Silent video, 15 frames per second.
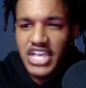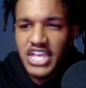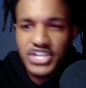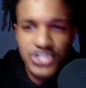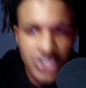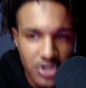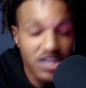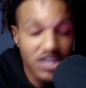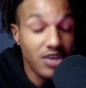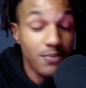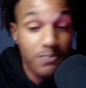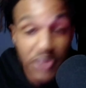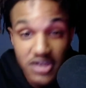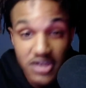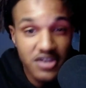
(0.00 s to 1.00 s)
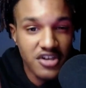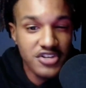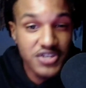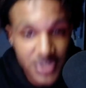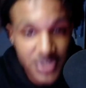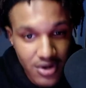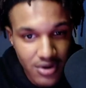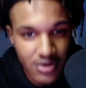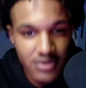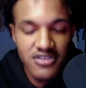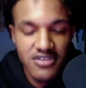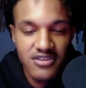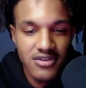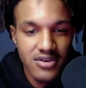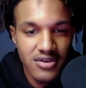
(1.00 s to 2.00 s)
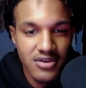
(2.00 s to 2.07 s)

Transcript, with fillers: They shouldn't be concerned.